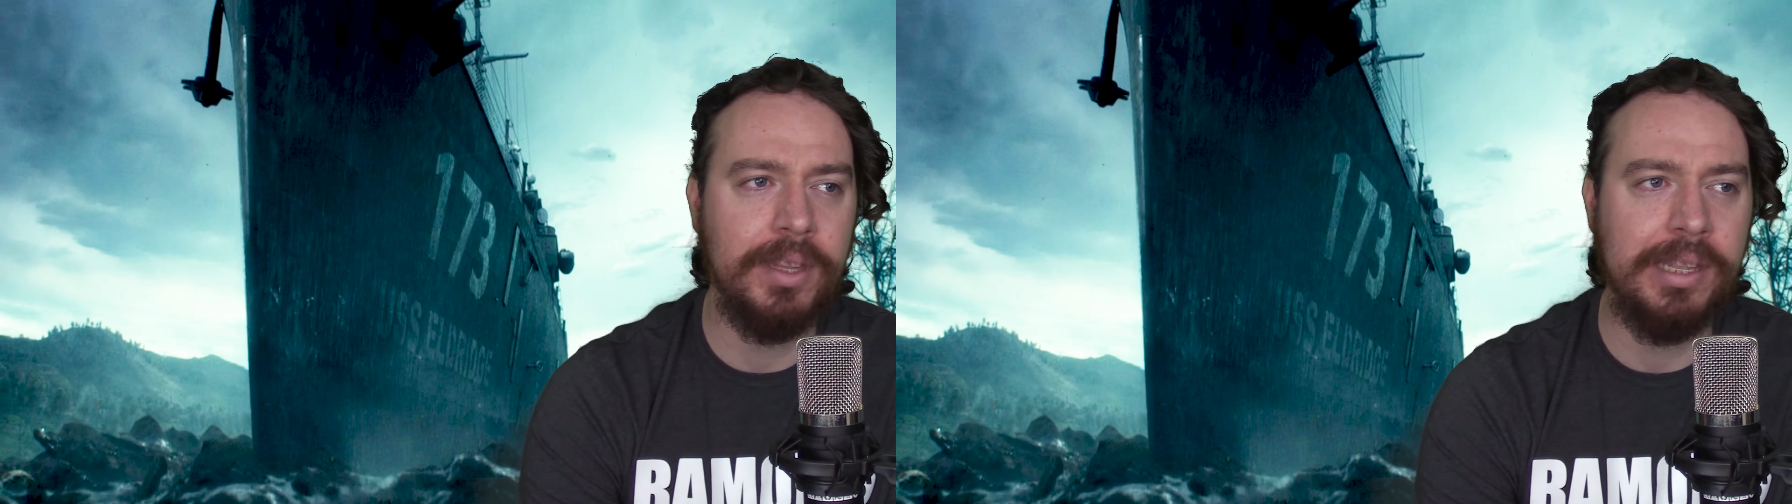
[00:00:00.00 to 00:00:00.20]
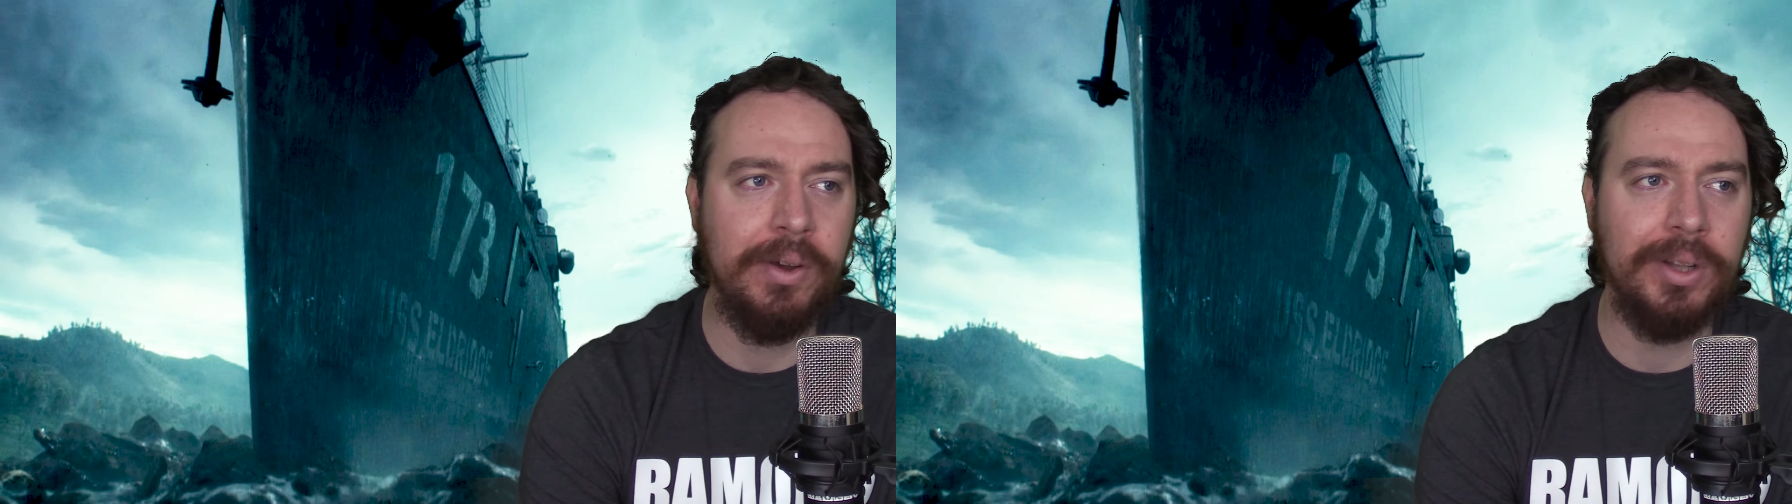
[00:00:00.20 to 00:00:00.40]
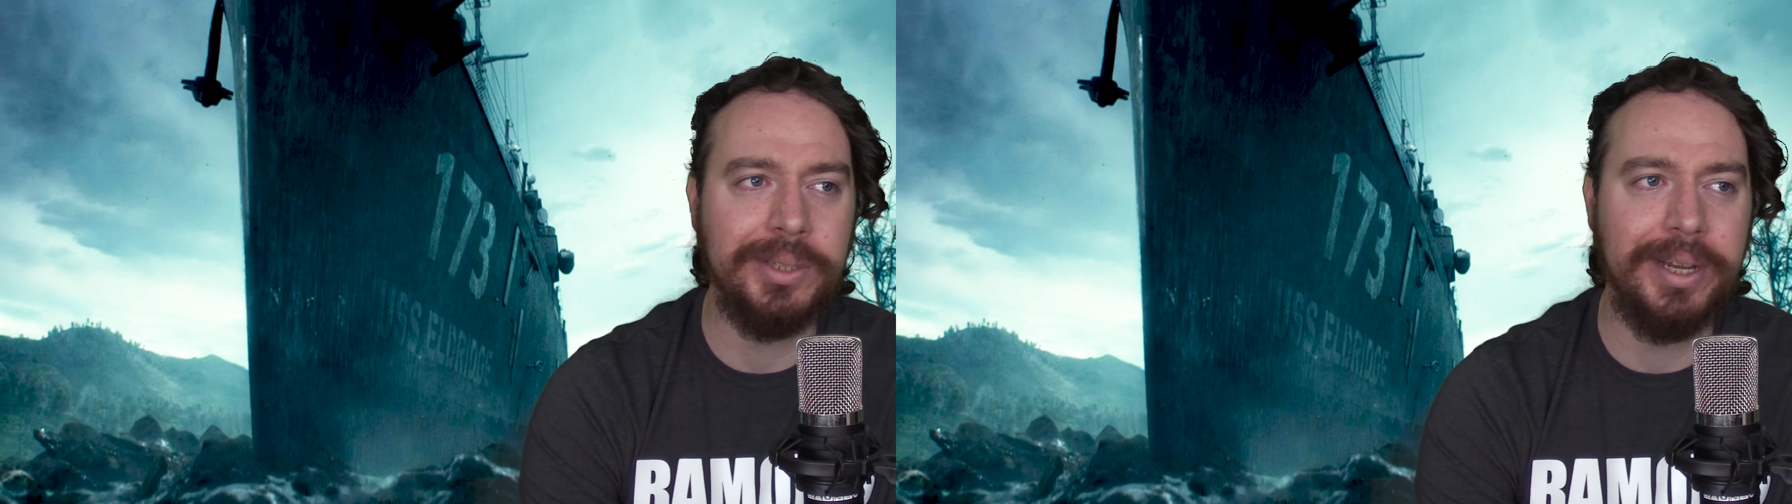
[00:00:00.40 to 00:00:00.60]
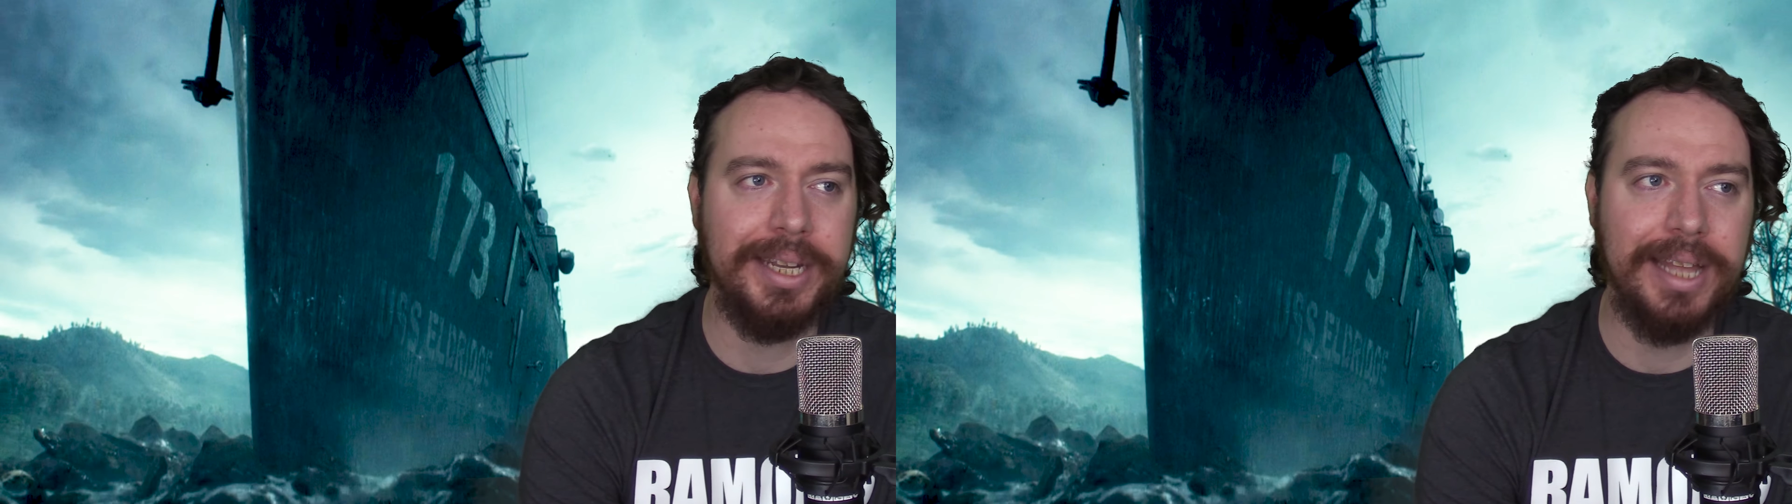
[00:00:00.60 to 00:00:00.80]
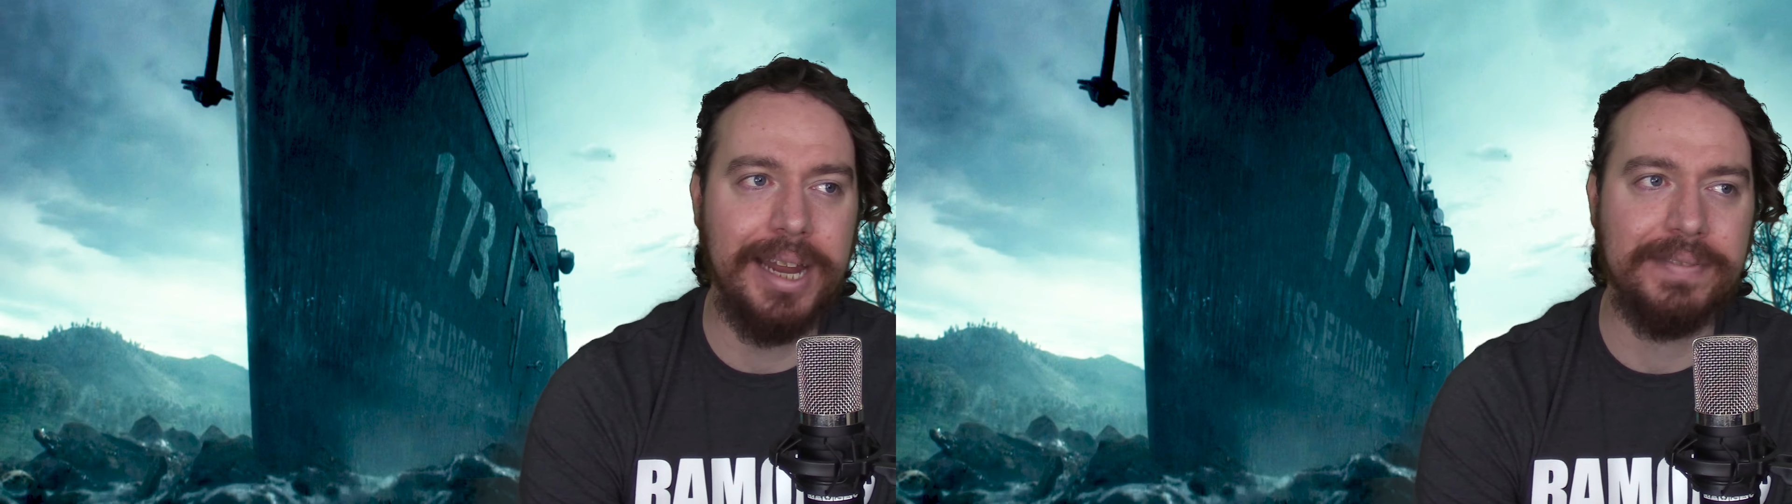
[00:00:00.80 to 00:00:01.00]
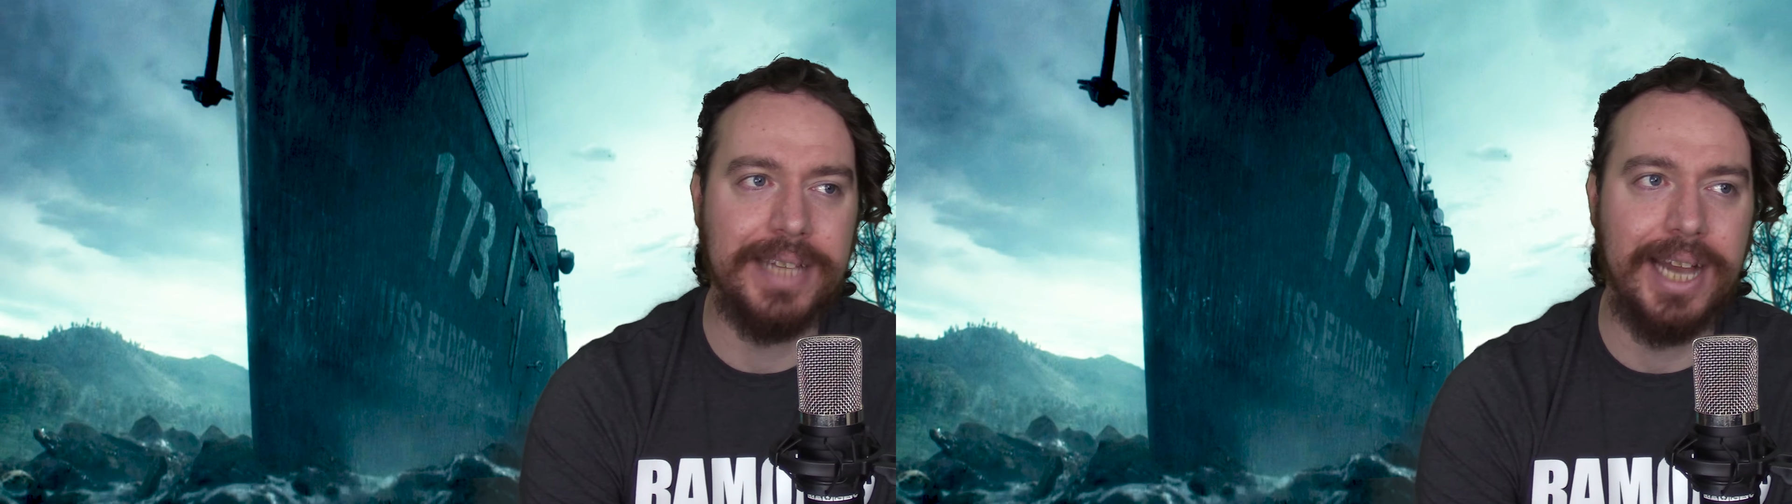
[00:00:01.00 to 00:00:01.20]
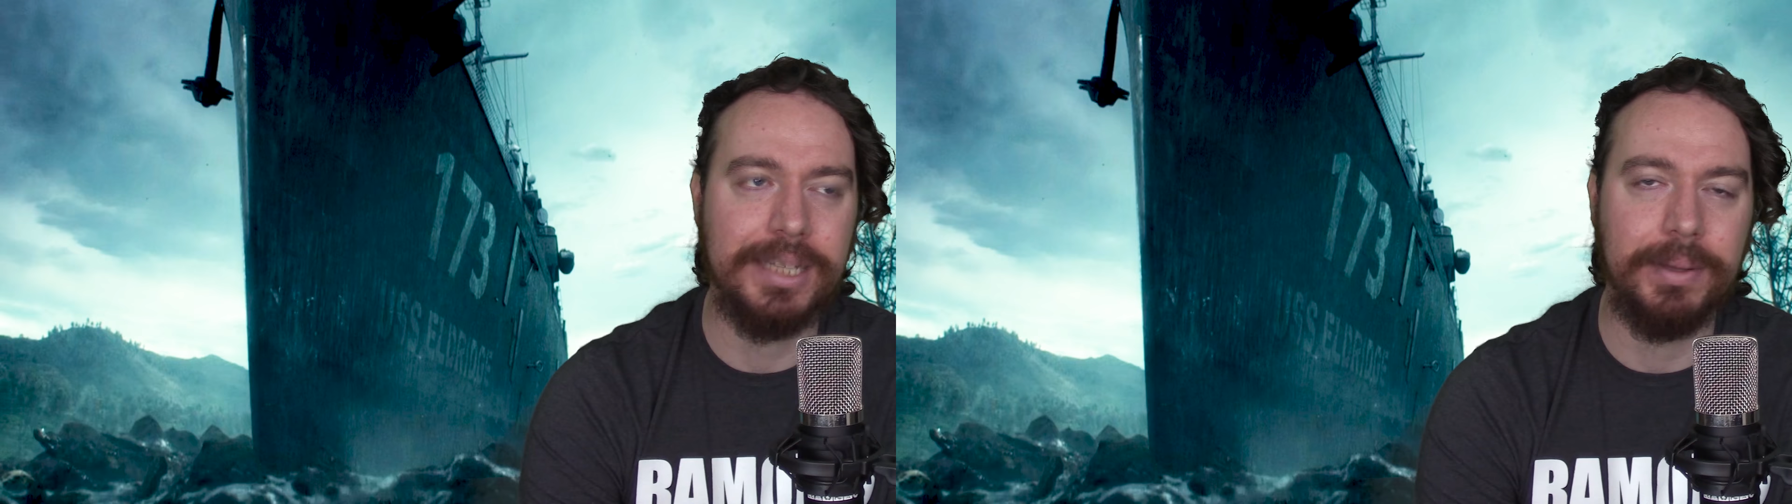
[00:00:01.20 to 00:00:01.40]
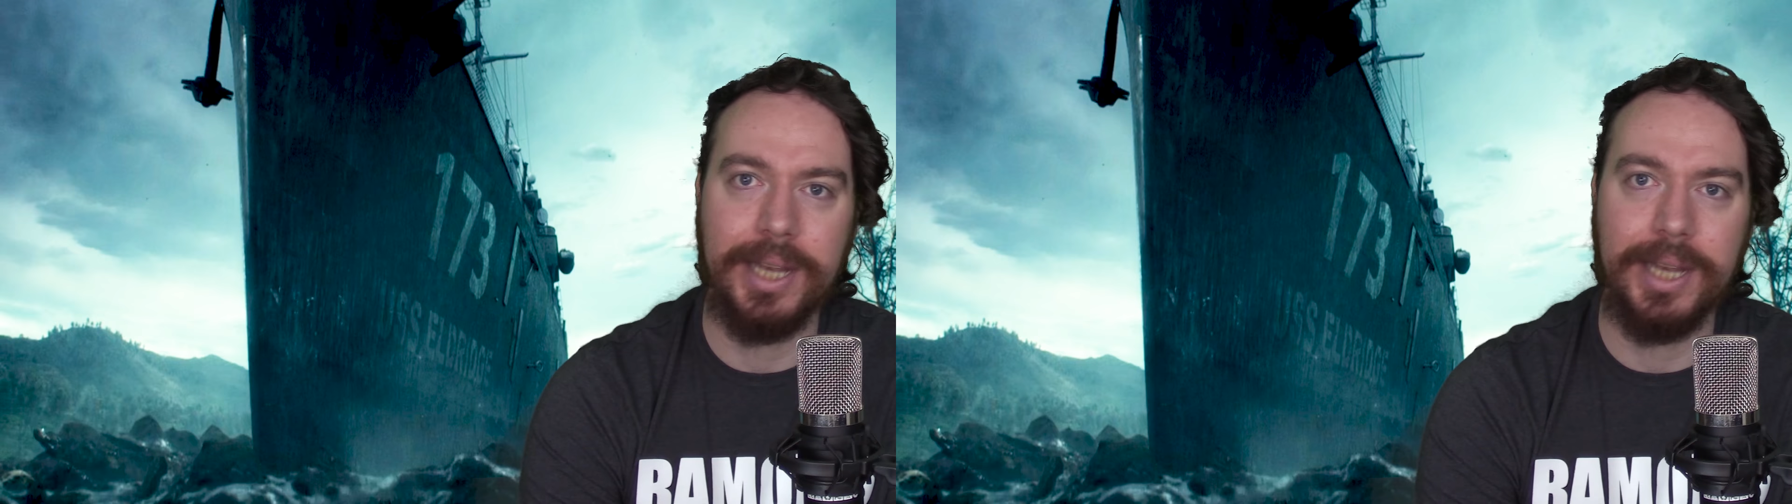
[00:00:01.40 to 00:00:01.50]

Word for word: you also kind of then have to ask about